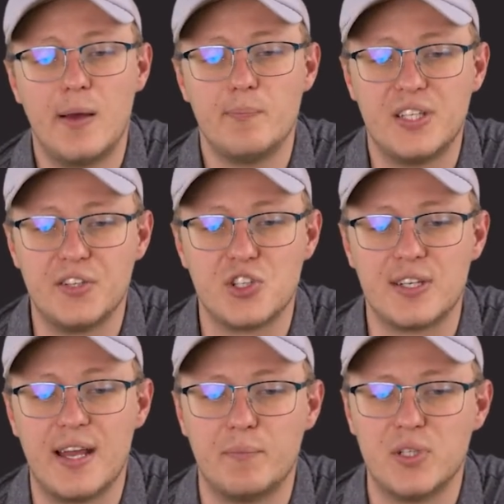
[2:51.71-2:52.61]
digit
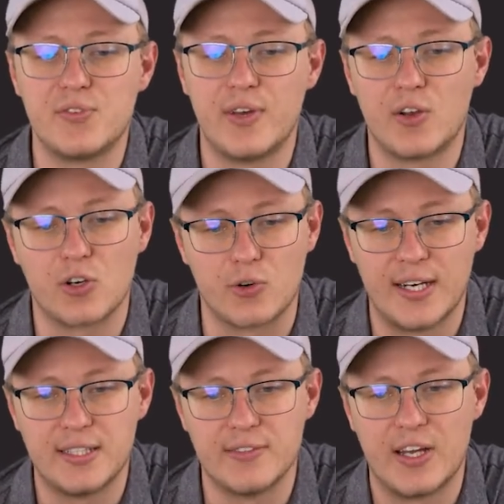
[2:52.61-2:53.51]
numbers that are
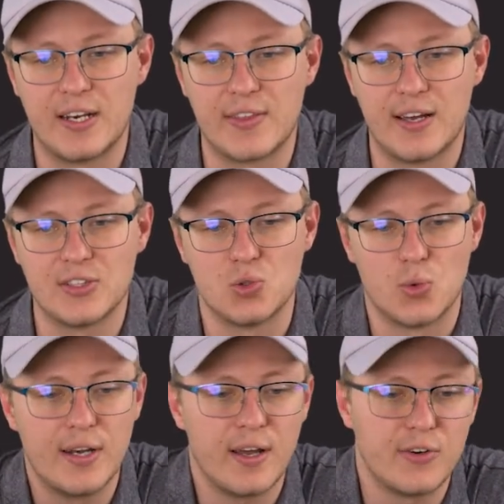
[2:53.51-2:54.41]
greater than
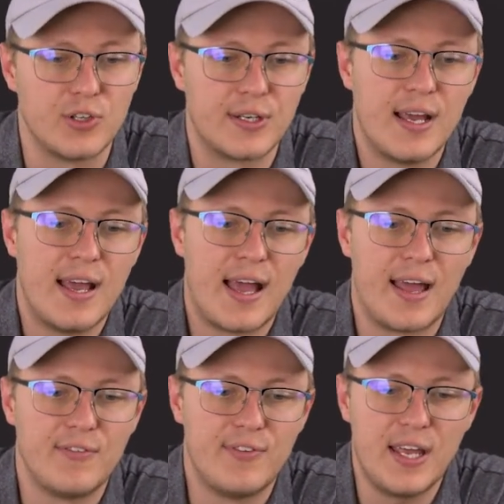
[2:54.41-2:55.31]
1100,
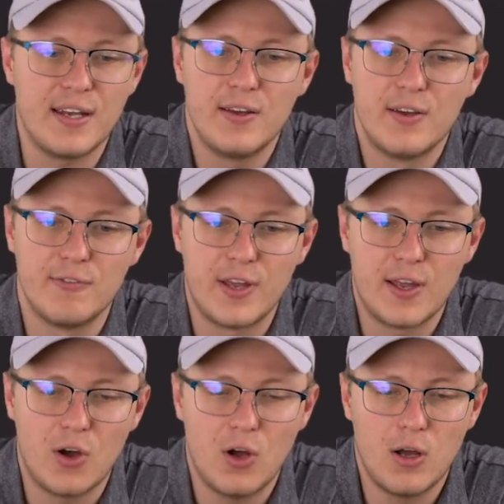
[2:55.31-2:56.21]
and then
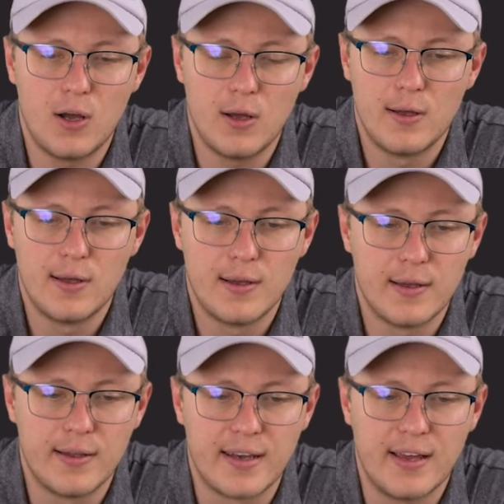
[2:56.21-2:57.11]
there are
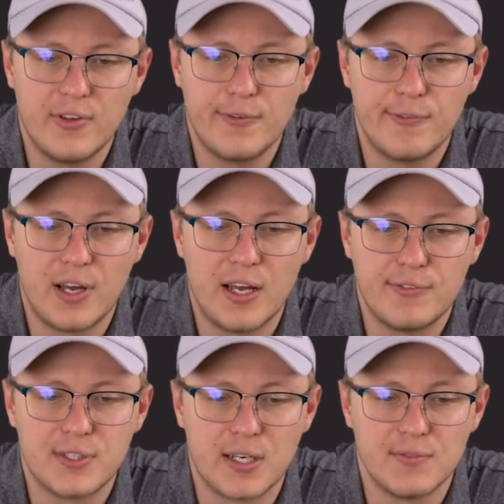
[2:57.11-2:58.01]
another
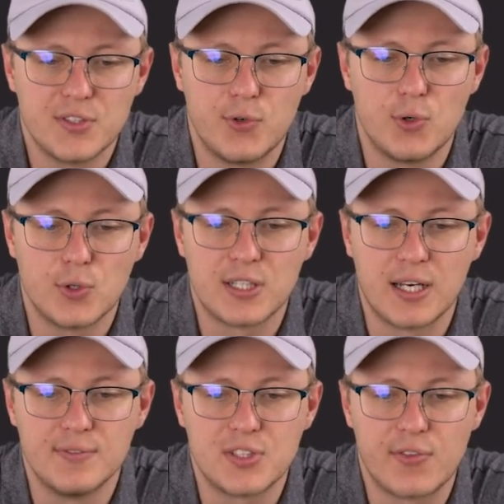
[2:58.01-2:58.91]
5 times 4
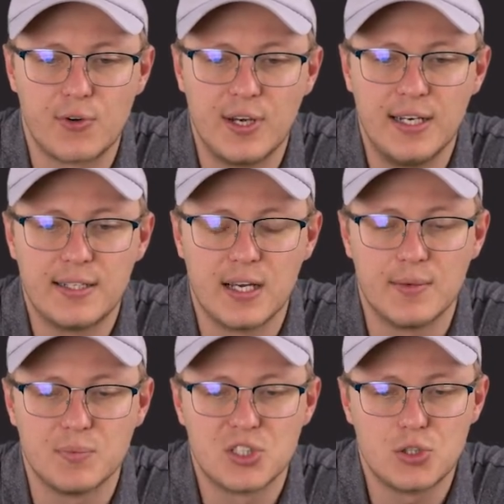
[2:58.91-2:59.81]
times 3
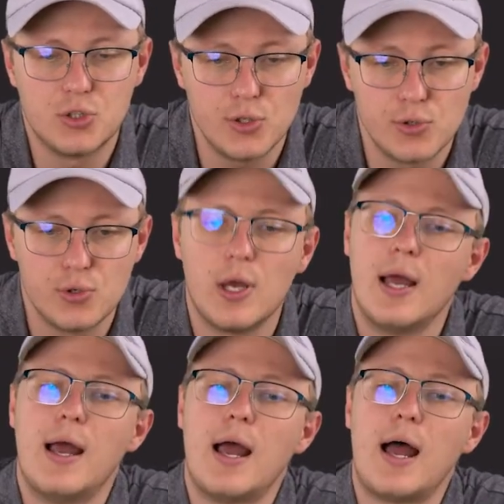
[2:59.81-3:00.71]
times 2
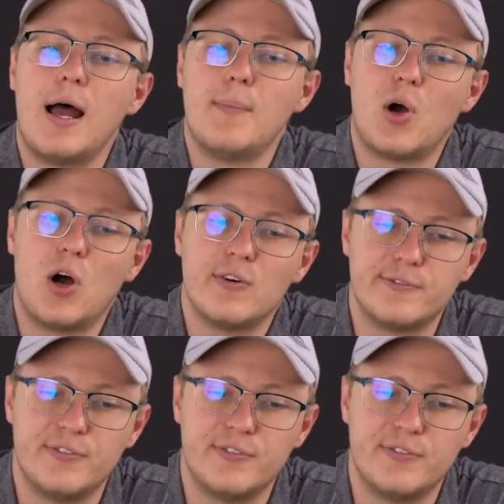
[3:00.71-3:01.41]
of